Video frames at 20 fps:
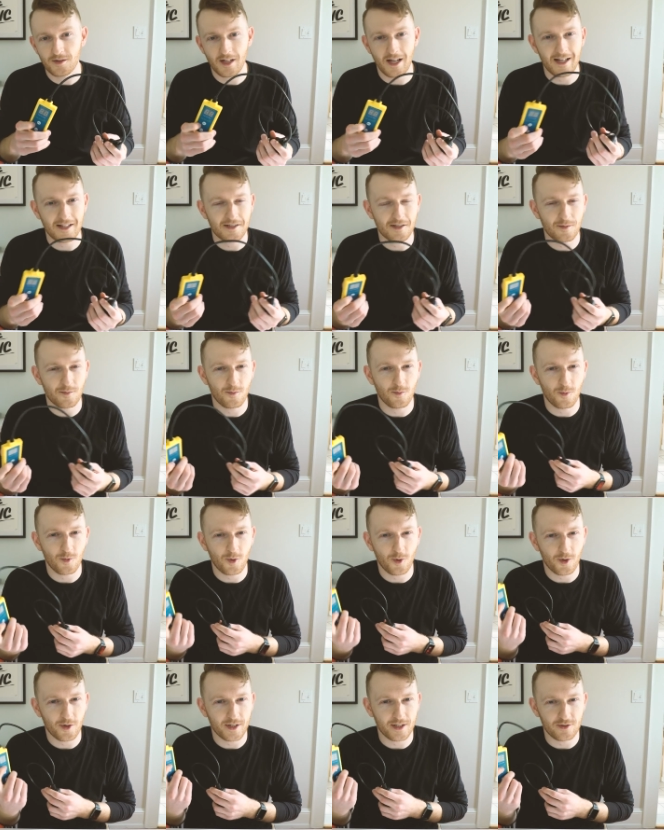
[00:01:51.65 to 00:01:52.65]
It has some
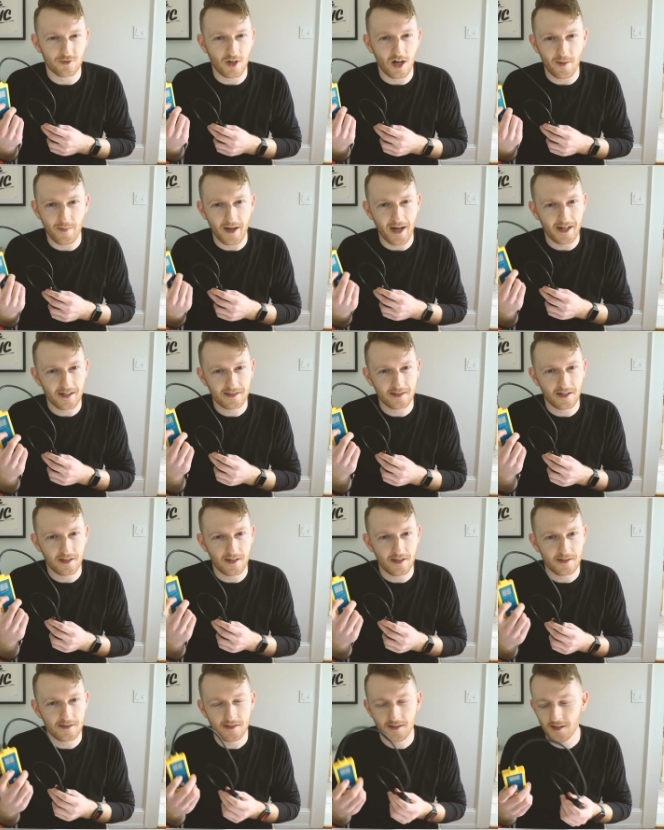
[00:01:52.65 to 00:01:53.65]
quirky drawbacks to
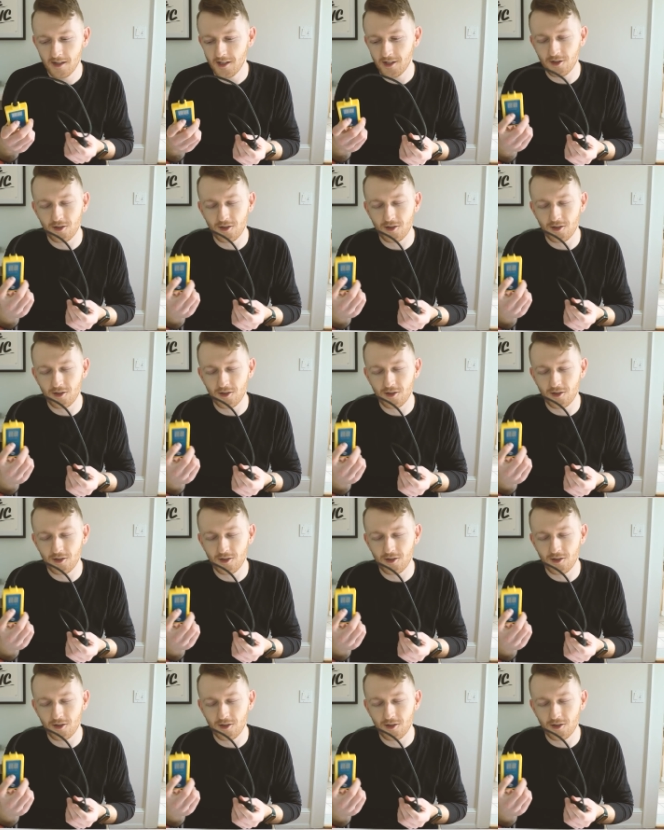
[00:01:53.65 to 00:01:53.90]
this.